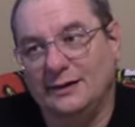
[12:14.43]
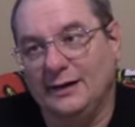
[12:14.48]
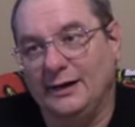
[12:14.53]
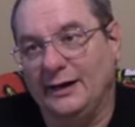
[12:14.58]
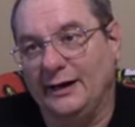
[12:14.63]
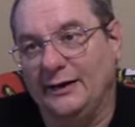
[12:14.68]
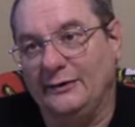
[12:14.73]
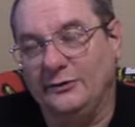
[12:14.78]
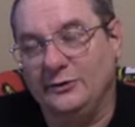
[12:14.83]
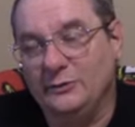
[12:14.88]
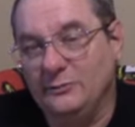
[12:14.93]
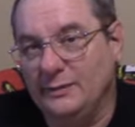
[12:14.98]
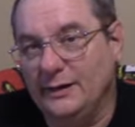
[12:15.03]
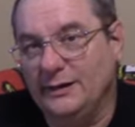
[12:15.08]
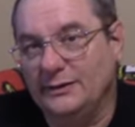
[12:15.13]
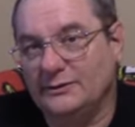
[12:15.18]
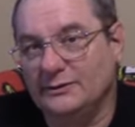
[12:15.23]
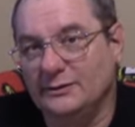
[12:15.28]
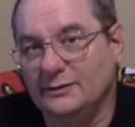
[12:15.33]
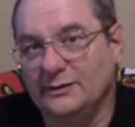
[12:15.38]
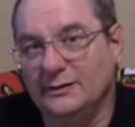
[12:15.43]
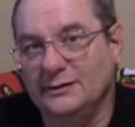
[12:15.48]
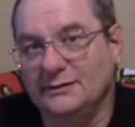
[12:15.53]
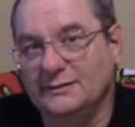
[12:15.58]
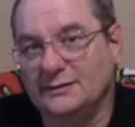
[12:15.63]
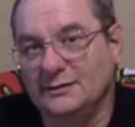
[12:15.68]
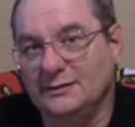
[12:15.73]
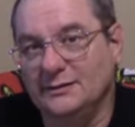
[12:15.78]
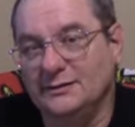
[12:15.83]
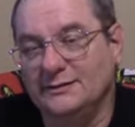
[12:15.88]
And you make sure
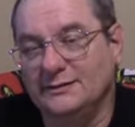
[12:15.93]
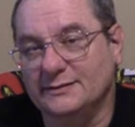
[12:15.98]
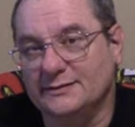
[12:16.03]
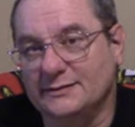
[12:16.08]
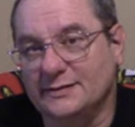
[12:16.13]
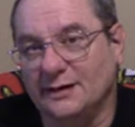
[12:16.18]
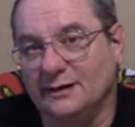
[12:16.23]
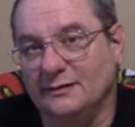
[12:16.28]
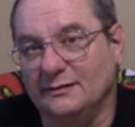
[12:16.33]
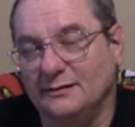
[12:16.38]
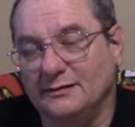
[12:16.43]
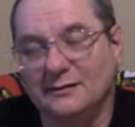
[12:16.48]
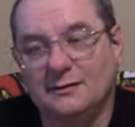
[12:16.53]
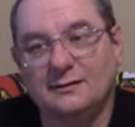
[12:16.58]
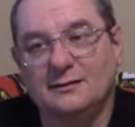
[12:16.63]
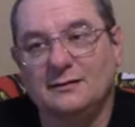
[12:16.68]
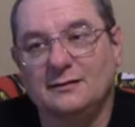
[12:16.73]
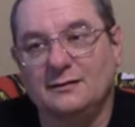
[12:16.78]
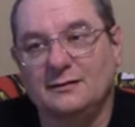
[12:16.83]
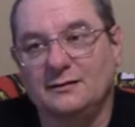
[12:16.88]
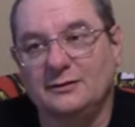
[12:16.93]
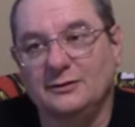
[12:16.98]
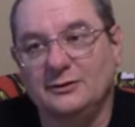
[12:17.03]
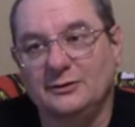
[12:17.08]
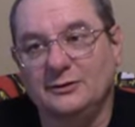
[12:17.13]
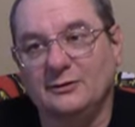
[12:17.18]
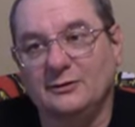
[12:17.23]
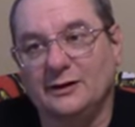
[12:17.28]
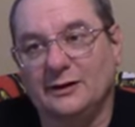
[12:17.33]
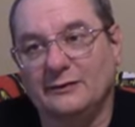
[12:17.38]
it's good and solid. Or
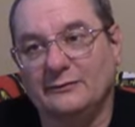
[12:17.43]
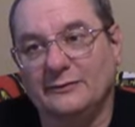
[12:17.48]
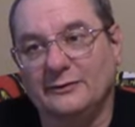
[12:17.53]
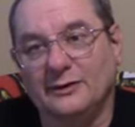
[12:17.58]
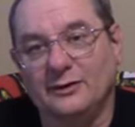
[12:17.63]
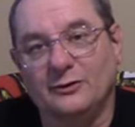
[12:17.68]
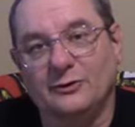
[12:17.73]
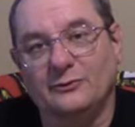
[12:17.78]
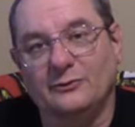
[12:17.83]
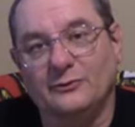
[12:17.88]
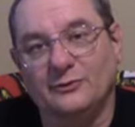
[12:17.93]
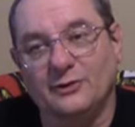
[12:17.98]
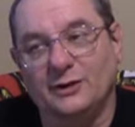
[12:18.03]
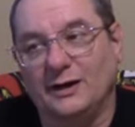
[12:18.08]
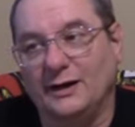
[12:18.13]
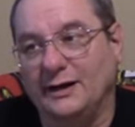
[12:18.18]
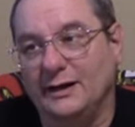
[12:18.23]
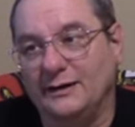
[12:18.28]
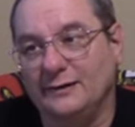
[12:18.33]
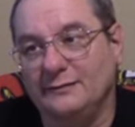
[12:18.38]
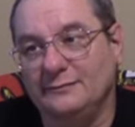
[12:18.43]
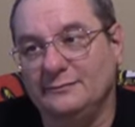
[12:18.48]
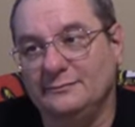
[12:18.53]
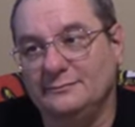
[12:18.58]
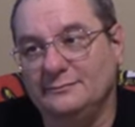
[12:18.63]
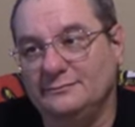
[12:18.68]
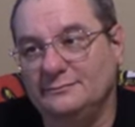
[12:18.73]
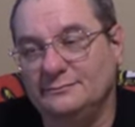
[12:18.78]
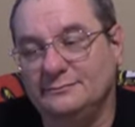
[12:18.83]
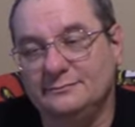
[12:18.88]
you're going to have another
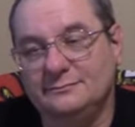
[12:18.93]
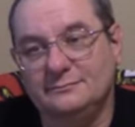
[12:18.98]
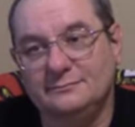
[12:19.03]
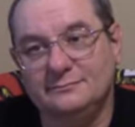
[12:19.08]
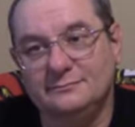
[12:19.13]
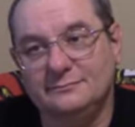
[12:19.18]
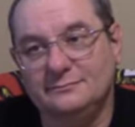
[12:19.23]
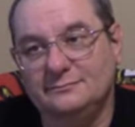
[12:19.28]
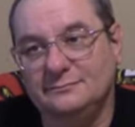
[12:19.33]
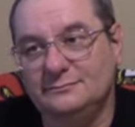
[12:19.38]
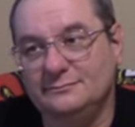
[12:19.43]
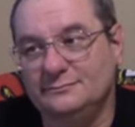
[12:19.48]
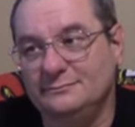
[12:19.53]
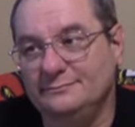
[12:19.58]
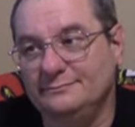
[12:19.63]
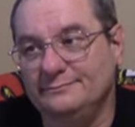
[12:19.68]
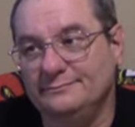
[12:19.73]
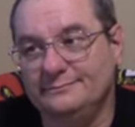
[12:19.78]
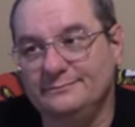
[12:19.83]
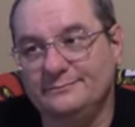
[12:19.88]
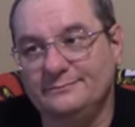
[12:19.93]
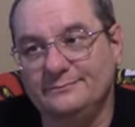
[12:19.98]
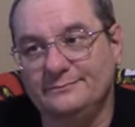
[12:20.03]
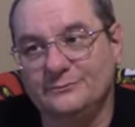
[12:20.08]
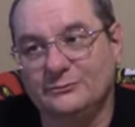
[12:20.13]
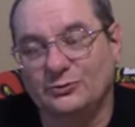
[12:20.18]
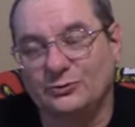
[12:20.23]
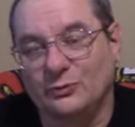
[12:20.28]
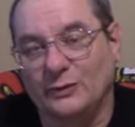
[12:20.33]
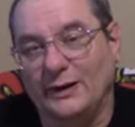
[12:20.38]
flying
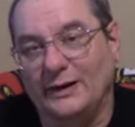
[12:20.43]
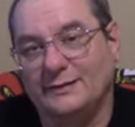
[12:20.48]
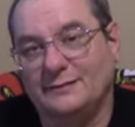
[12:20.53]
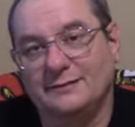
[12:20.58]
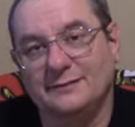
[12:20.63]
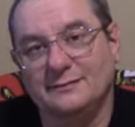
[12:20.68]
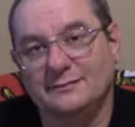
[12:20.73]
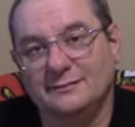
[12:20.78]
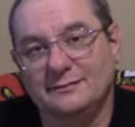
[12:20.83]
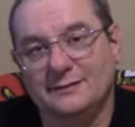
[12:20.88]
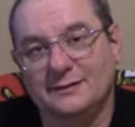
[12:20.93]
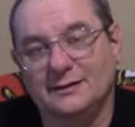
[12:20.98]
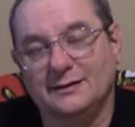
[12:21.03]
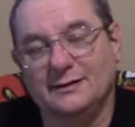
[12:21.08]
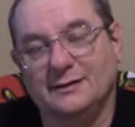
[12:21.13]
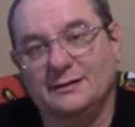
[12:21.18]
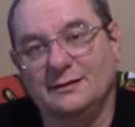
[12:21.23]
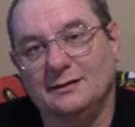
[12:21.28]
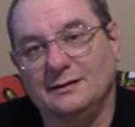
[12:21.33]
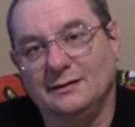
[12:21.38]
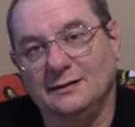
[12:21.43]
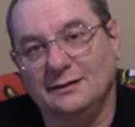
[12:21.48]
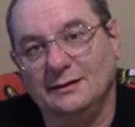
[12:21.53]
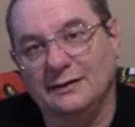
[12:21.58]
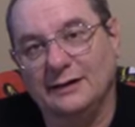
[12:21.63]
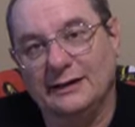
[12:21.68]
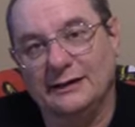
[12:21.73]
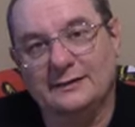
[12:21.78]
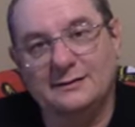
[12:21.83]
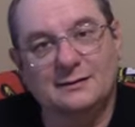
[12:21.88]
threat in
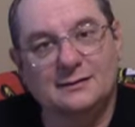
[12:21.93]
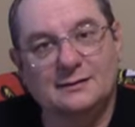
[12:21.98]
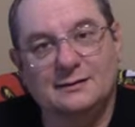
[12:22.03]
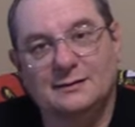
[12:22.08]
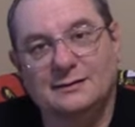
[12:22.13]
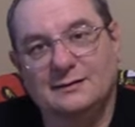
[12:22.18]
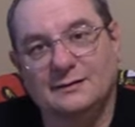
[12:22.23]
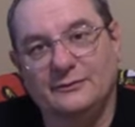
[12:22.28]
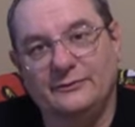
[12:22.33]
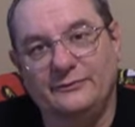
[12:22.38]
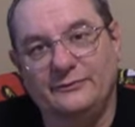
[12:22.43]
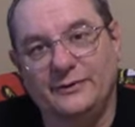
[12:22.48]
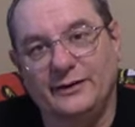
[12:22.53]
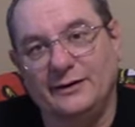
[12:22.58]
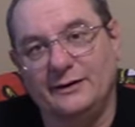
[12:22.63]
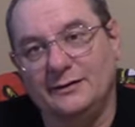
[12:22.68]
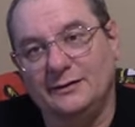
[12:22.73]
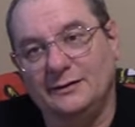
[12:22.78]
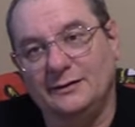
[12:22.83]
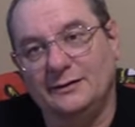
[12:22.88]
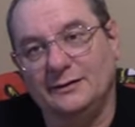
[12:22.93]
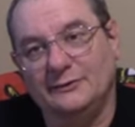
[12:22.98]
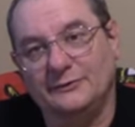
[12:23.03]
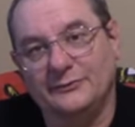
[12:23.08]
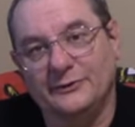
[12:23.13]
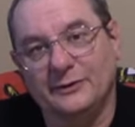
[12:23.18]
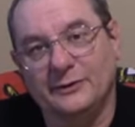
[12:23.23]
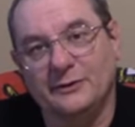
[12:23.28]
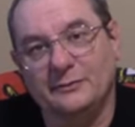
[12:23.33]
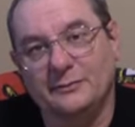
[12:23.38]
that
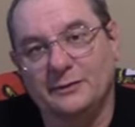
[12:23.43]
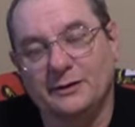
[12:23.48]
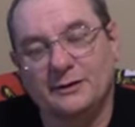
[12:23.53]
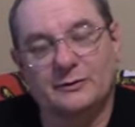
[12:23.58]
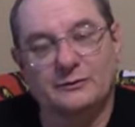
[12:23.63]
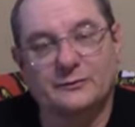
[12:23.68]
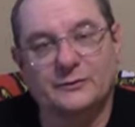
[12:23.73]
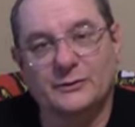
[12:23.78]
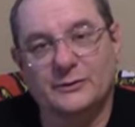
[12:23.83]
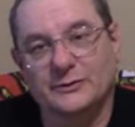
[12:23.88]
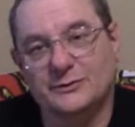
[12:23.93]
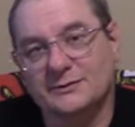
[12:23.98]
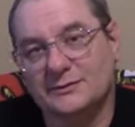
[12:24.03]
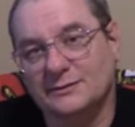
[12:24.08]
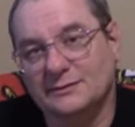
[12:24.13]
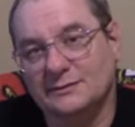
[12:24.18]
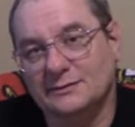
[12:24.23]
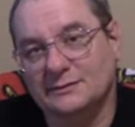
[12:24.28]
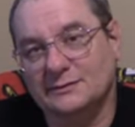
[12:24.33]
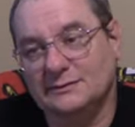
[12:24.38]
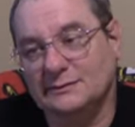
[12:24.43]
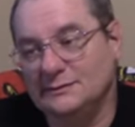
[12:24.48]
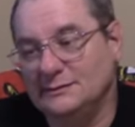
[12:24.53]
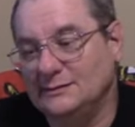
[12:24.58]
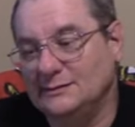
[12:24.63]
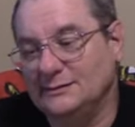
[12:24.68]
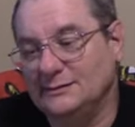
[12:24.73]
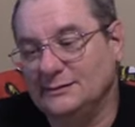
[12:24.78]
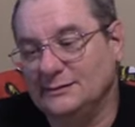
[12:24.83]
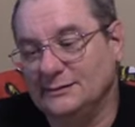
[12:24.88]
fairy meadow of yours.
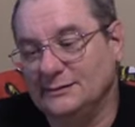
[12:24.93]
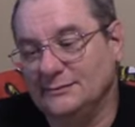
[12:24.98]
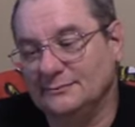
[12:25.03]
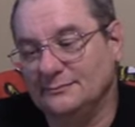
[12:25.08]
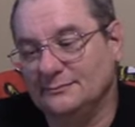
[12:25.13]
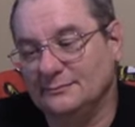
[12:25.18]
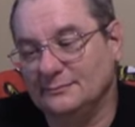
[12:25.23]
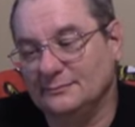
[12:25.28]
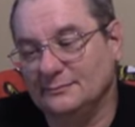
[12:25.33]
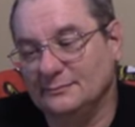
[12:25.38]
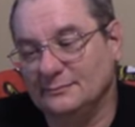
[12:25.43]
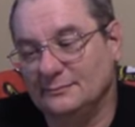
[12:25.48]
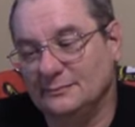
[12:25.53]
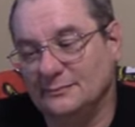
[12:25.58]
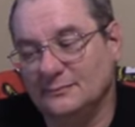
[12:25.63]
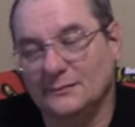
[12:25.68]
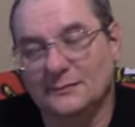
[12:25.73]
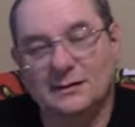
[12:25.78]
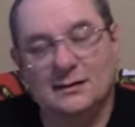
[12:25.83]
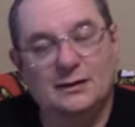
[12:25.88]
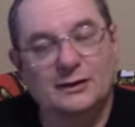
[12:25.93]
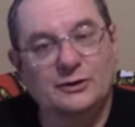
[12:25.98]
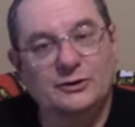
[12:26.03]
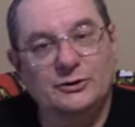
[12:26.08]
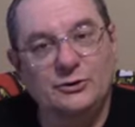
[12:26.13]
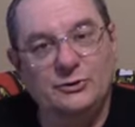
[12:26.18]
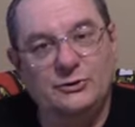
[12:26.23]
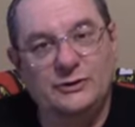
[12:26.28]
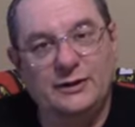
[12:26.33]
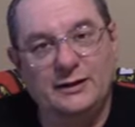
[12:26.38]
Yeah.
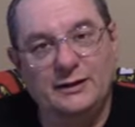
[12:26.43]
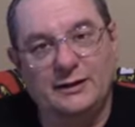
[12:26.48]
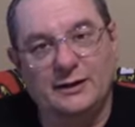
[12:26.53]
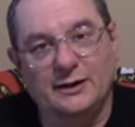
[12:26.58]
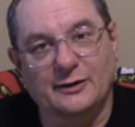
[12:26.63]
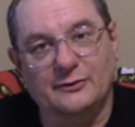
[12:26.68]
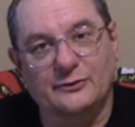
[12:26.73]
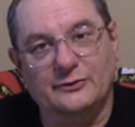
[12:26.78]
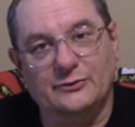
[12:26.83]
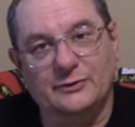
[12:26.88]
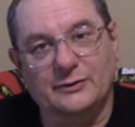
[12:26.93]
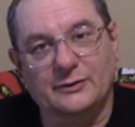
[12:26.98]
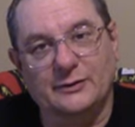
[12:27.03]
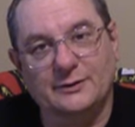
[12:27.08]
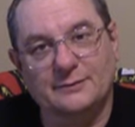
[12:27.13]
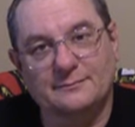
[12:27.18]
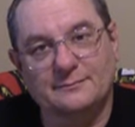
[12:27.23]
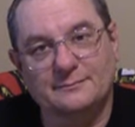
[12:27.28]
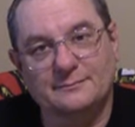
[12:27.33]
You take care, Troy.